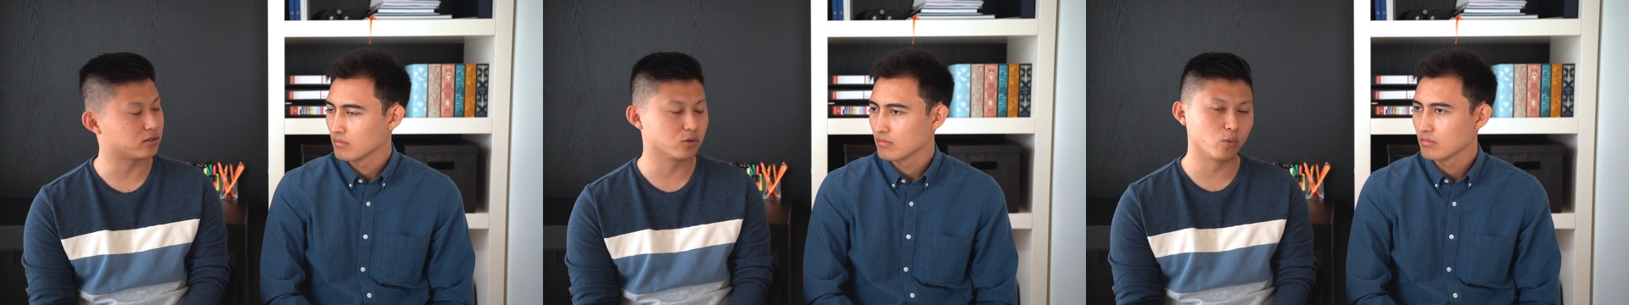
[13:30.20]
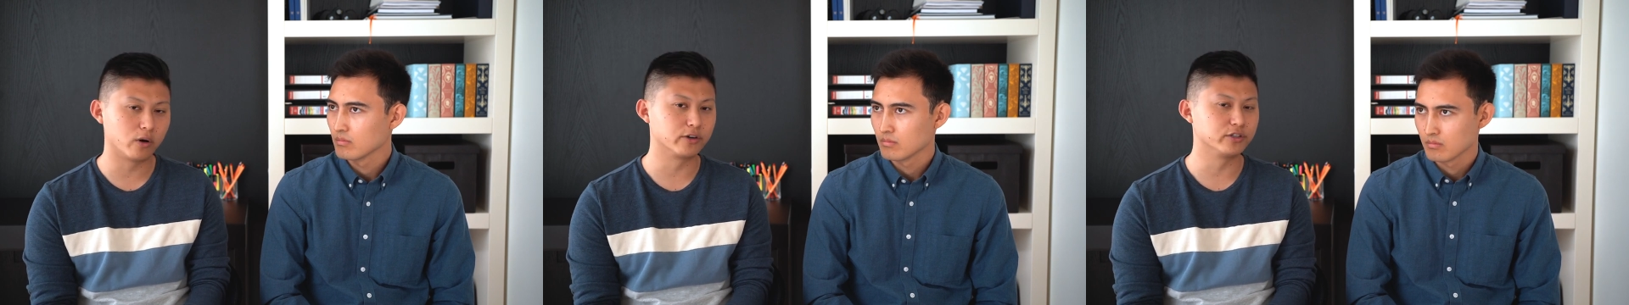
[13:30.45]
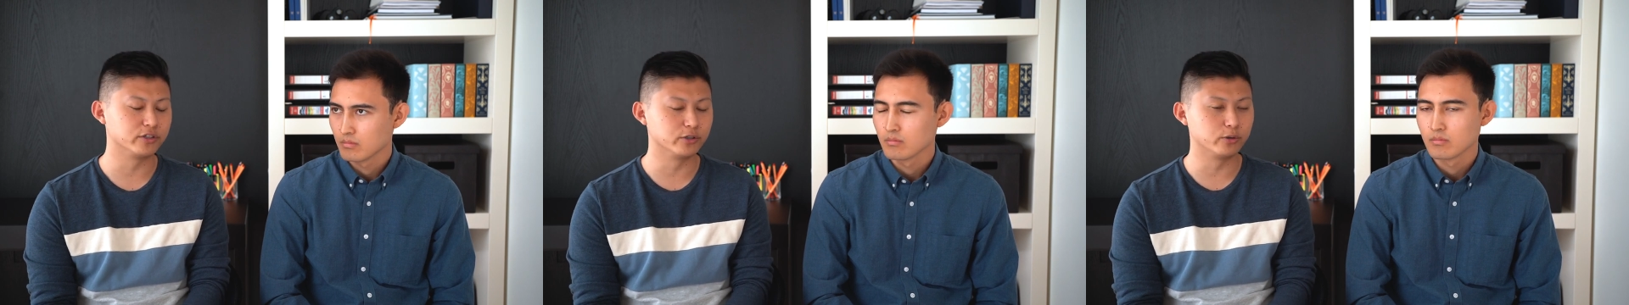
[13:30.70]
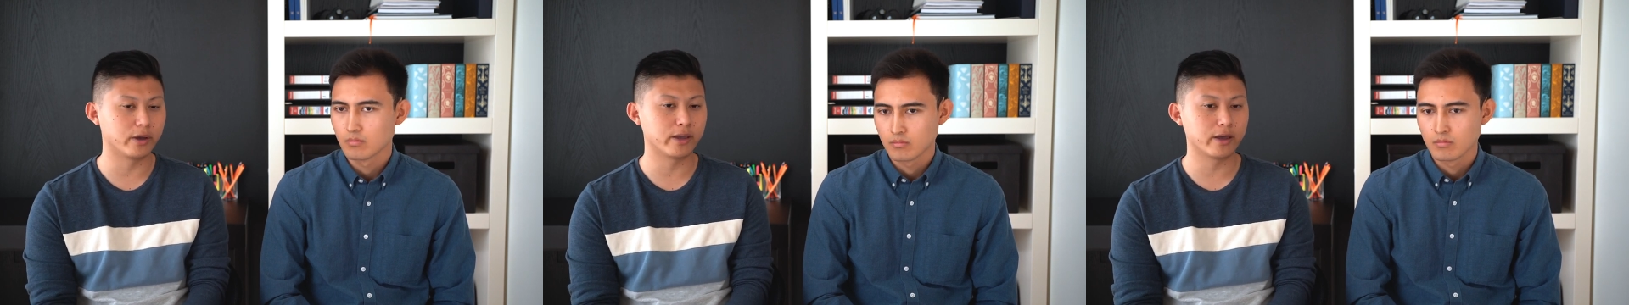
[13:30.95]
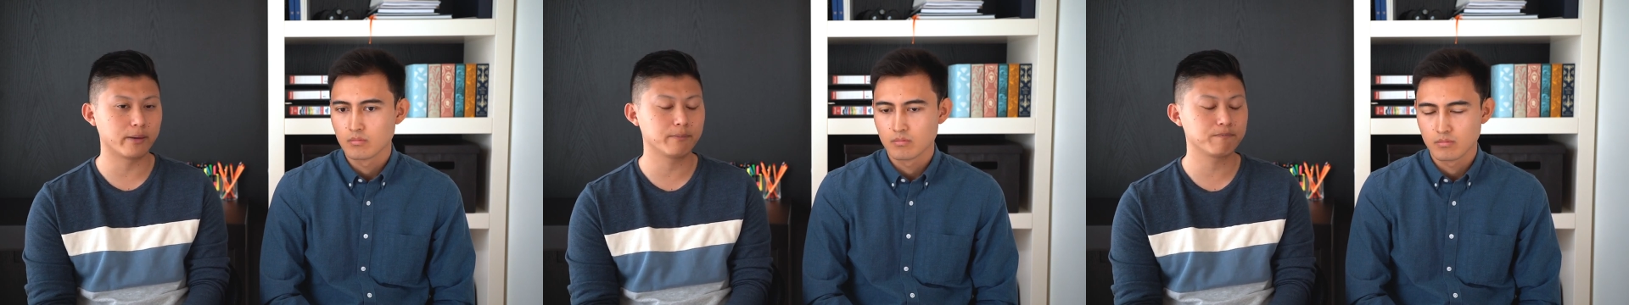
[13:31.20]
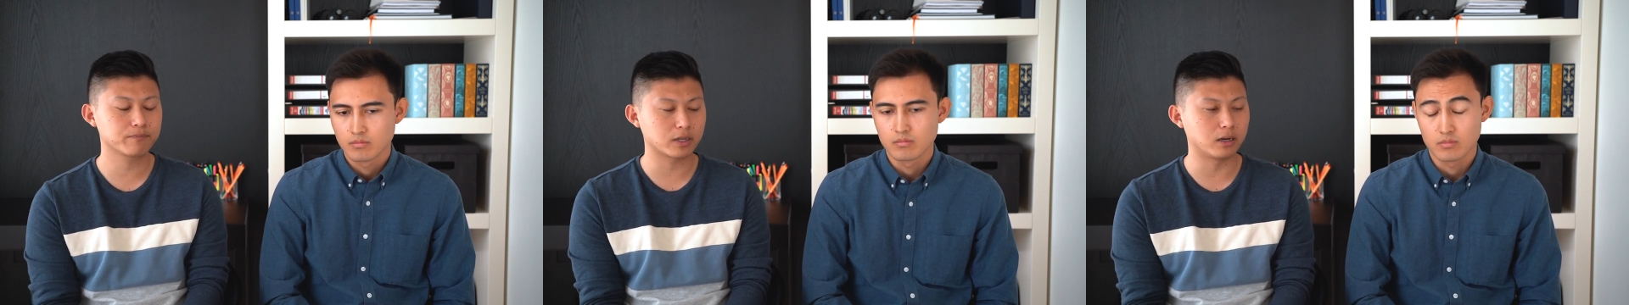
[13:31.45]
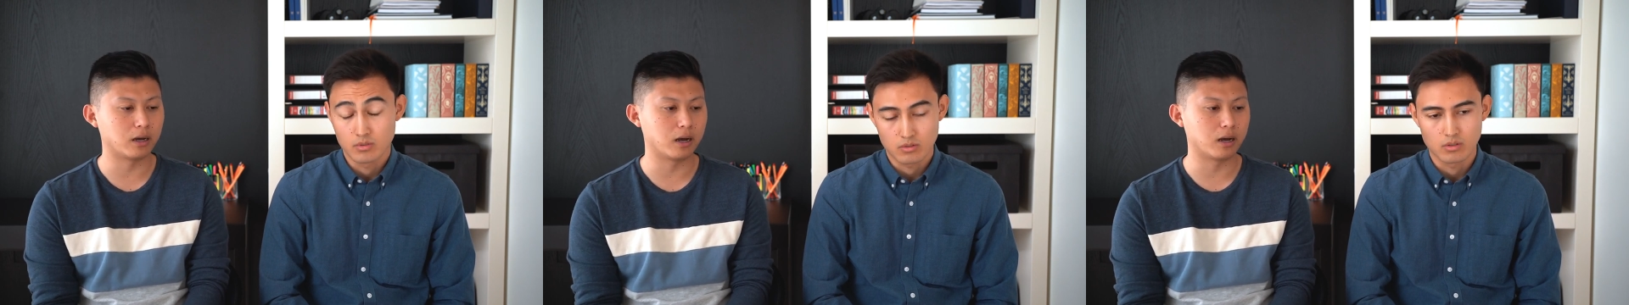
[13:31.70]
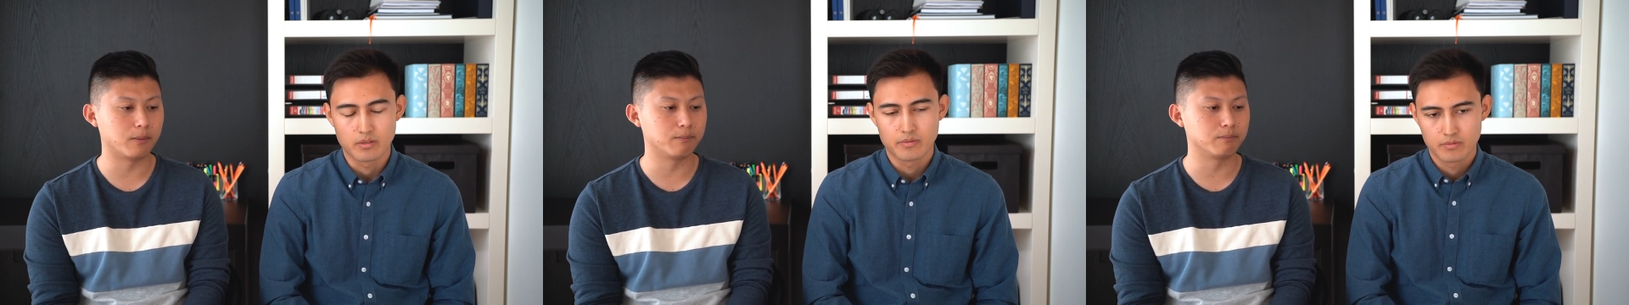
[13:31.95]
Speaker 1: to one or two a.m.
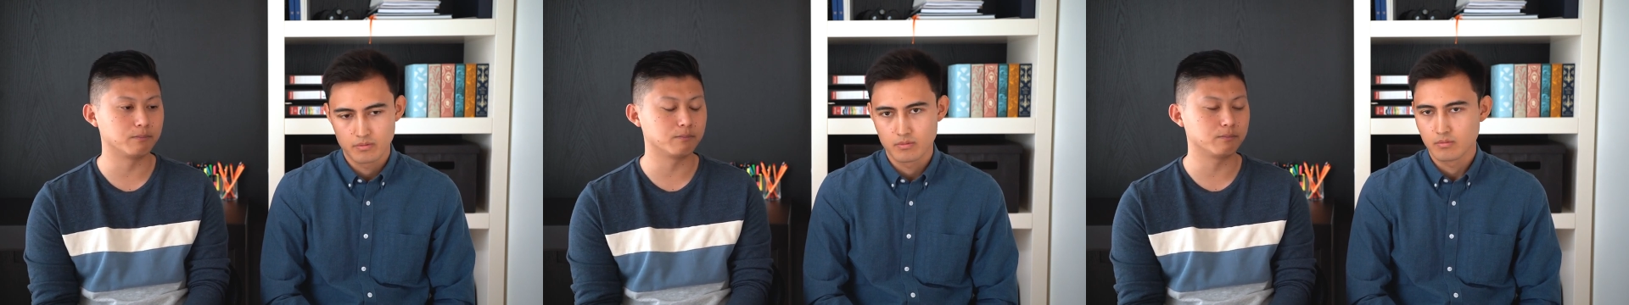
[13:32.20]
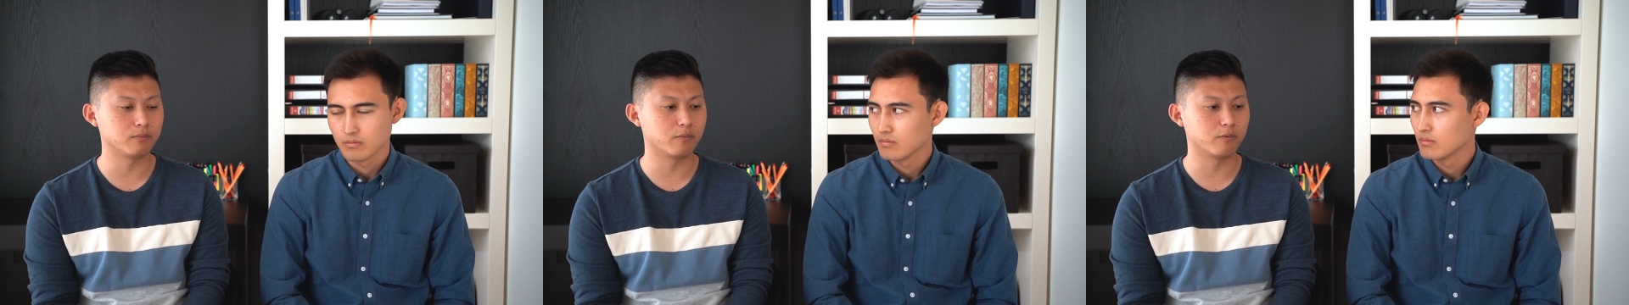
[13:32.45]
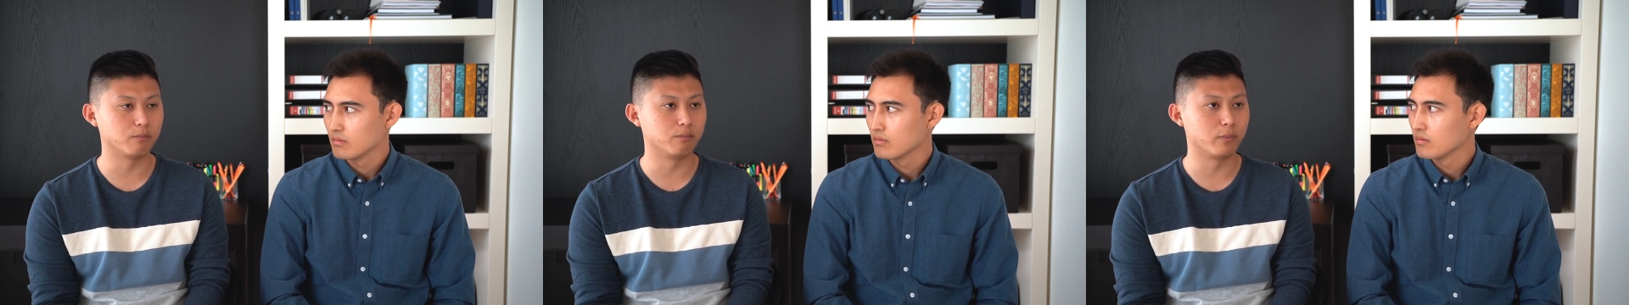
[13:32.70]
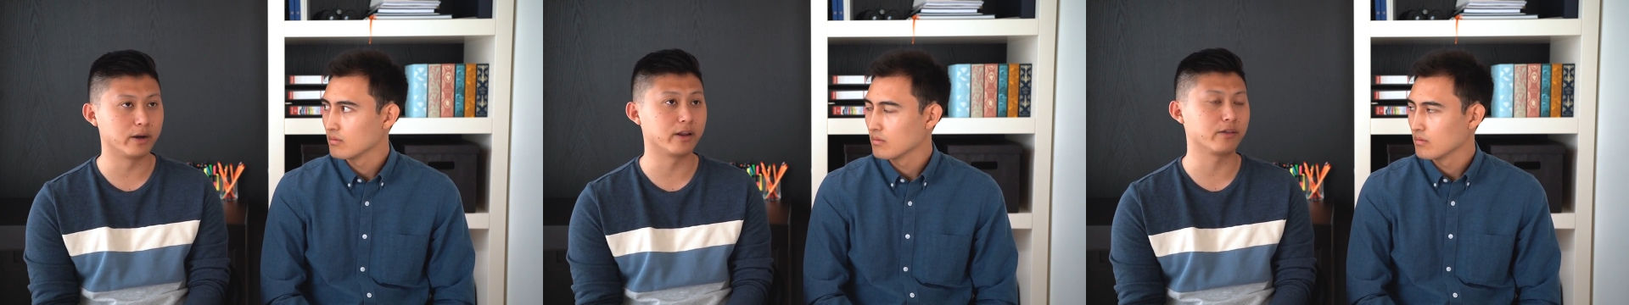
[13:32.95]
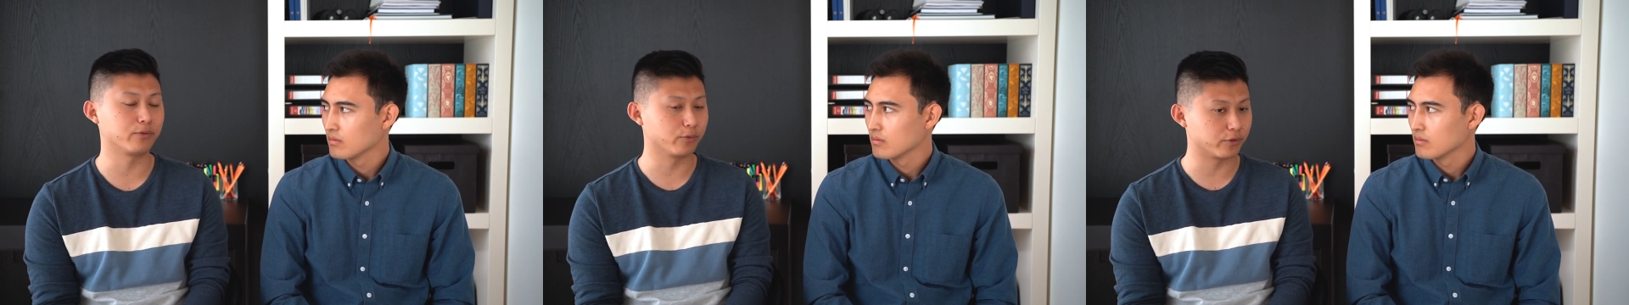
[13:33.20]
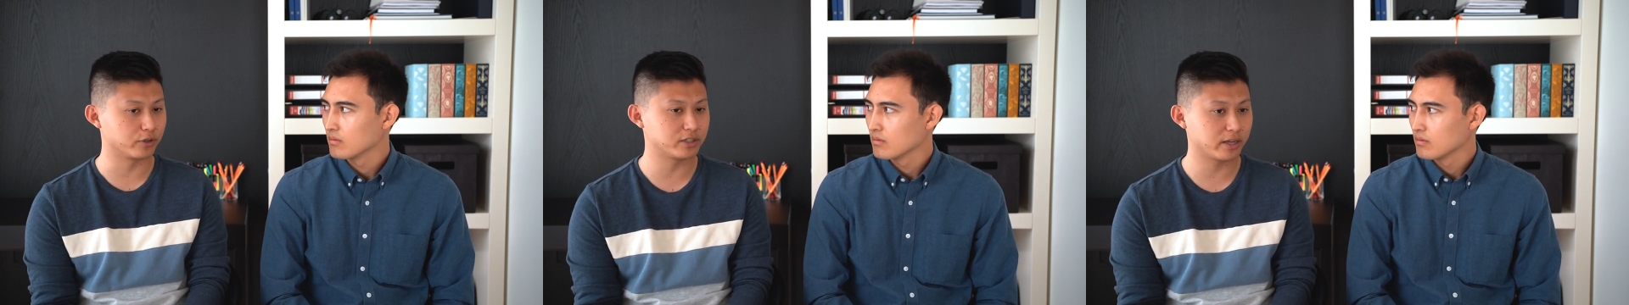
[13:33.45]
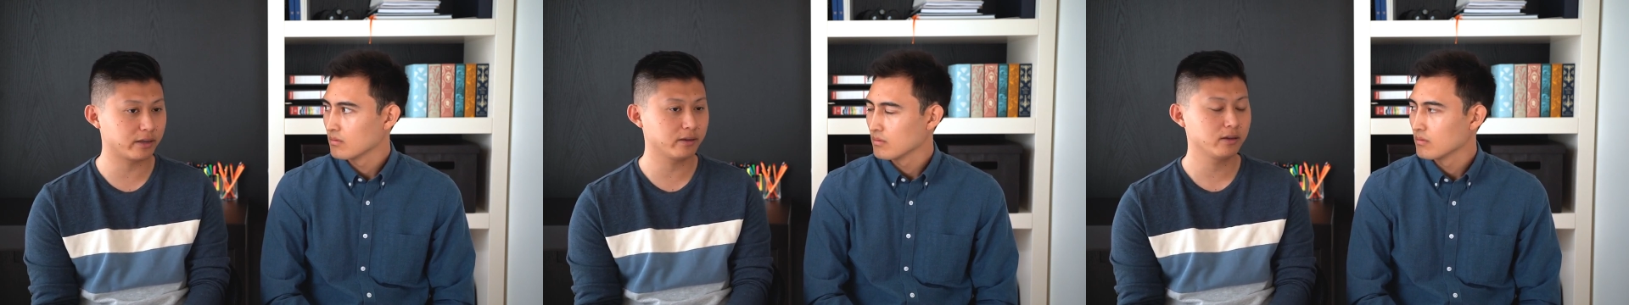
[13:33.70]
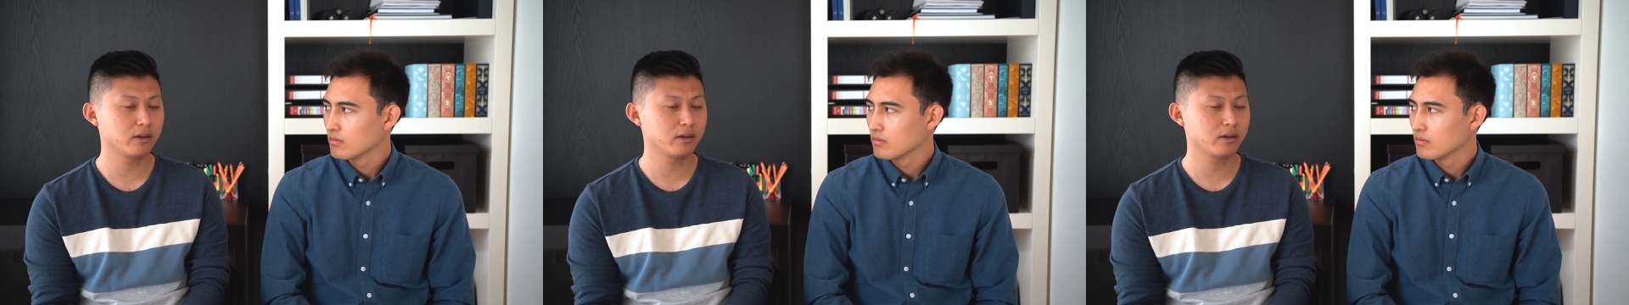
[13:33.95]
Um, Monday through Thursday.